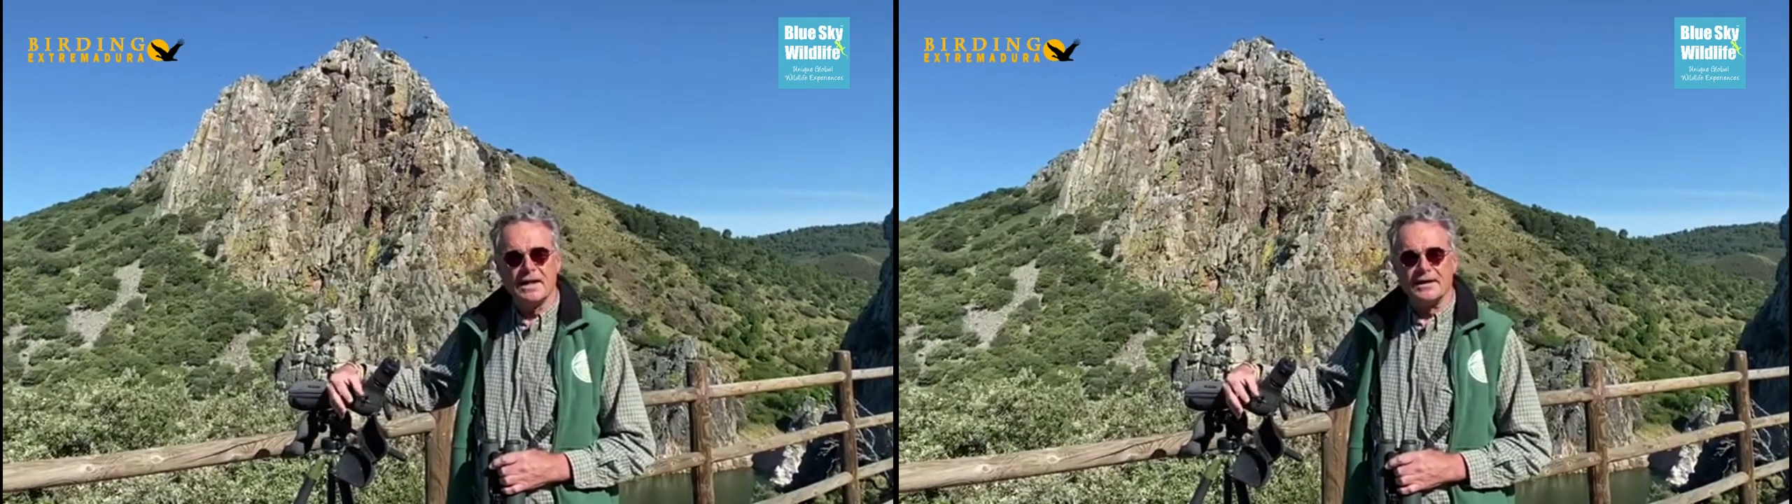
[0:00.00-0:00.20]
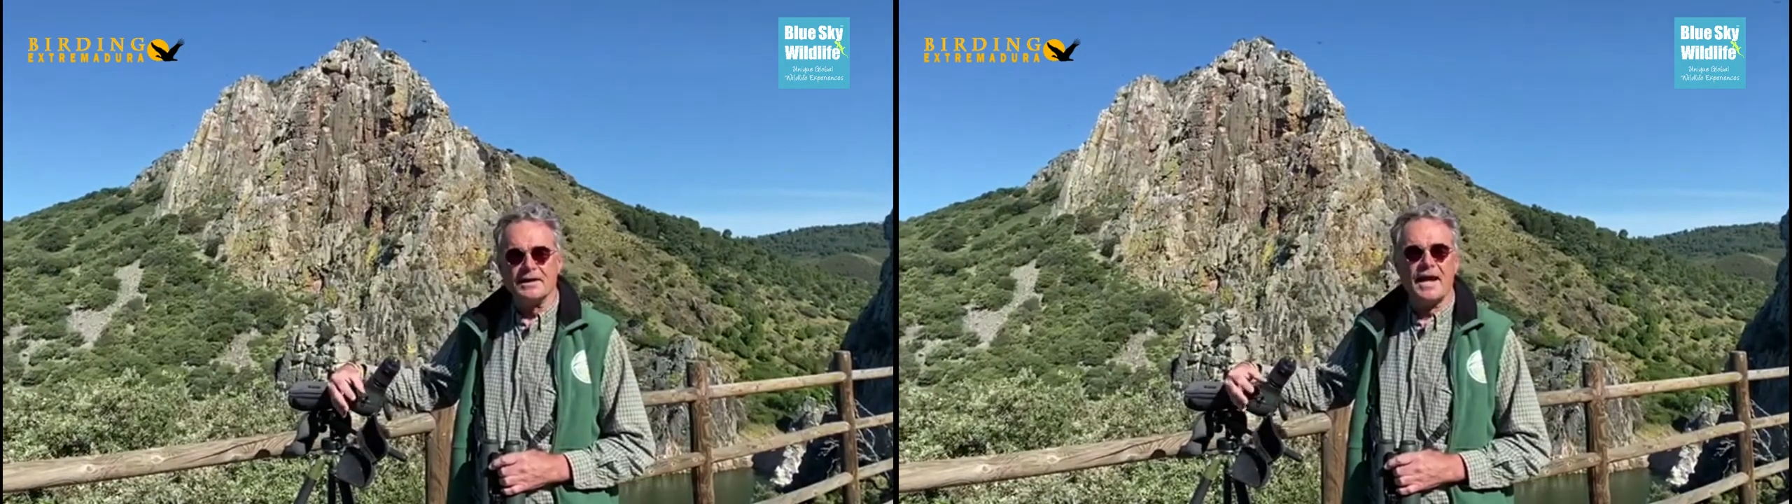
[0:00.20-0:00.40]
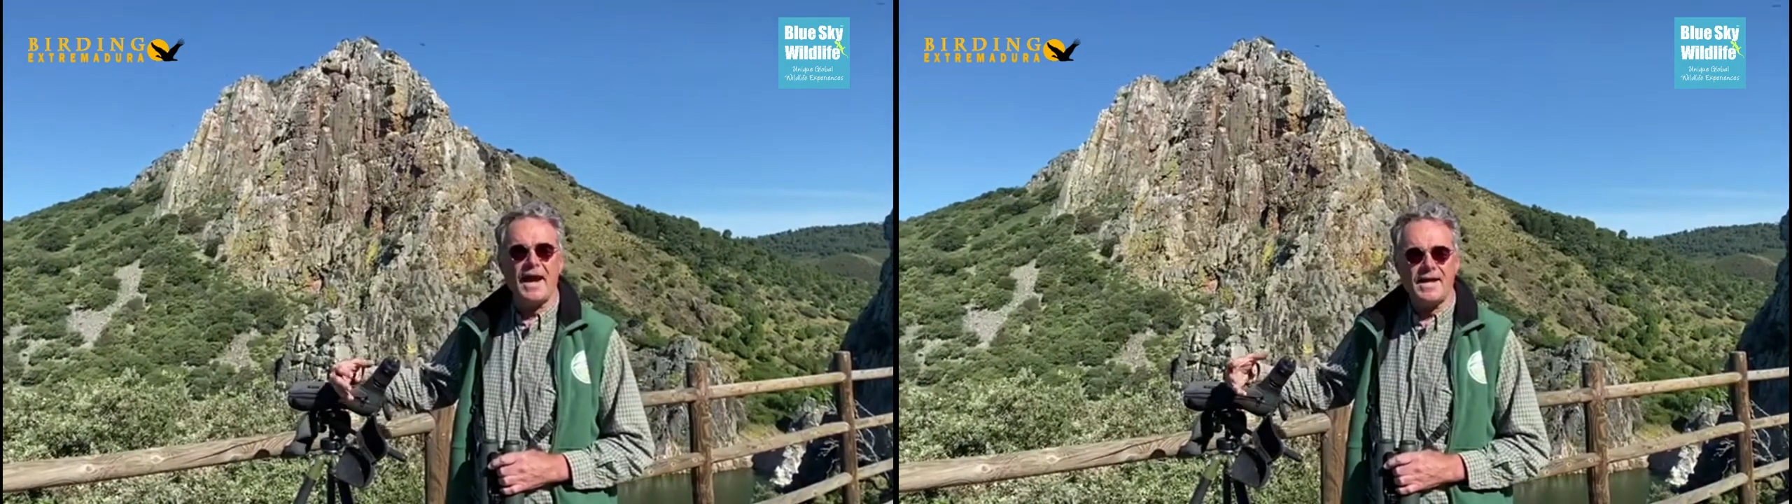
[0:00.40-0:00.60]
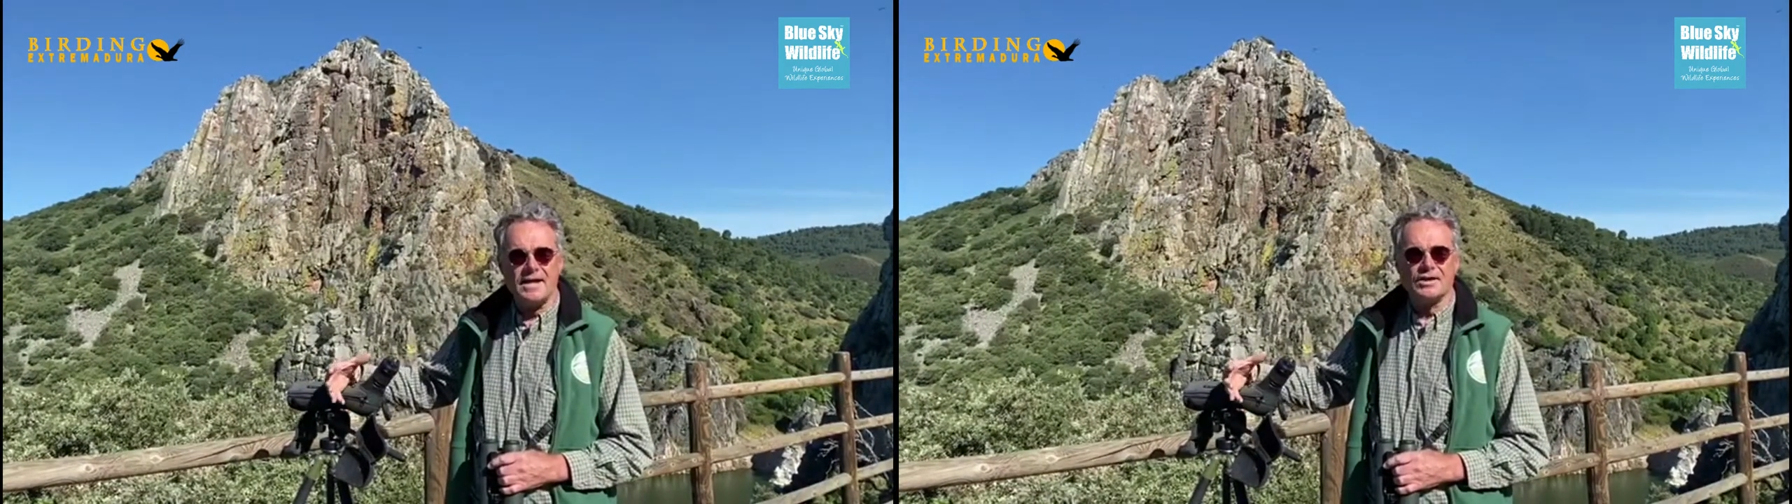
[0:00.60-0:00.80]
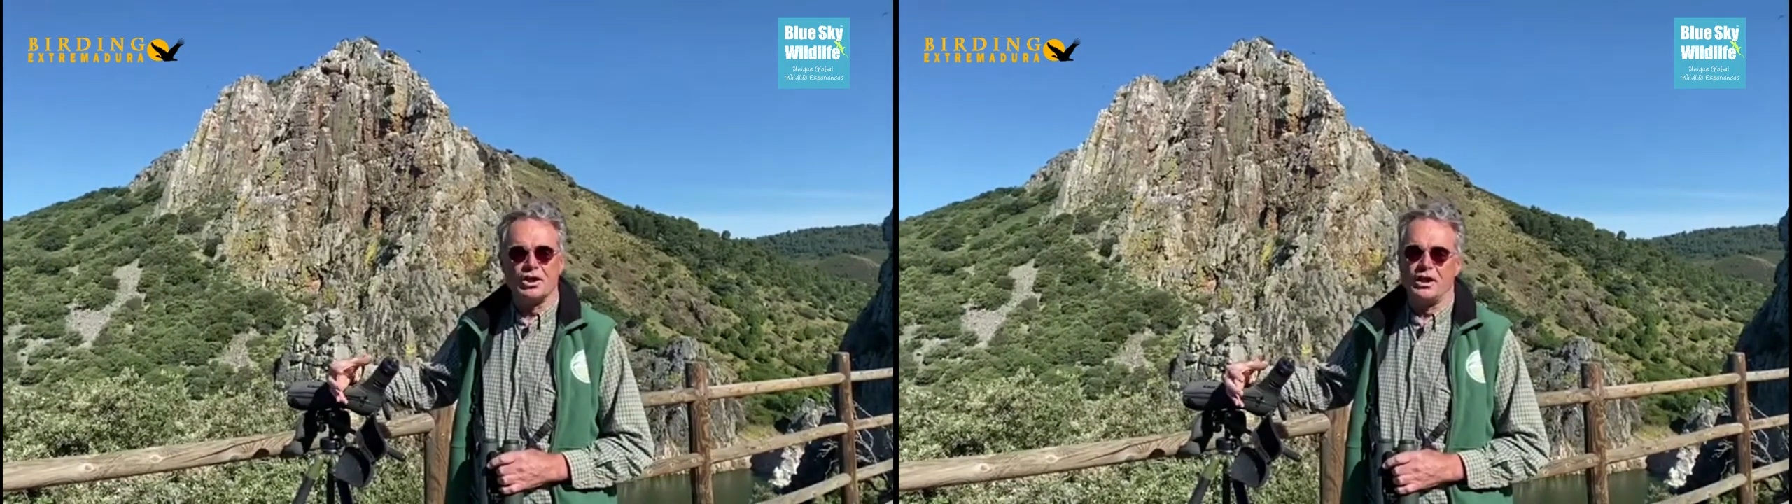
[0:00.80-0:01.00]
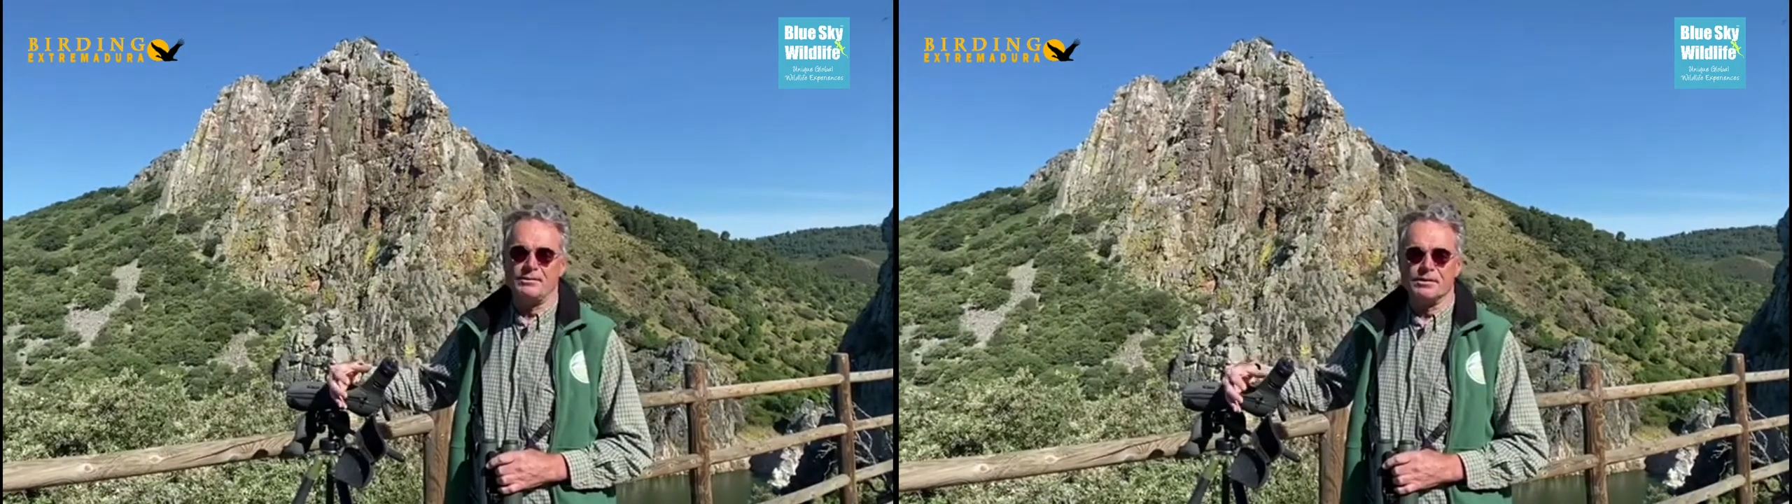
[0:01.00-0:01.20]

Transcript: And at any time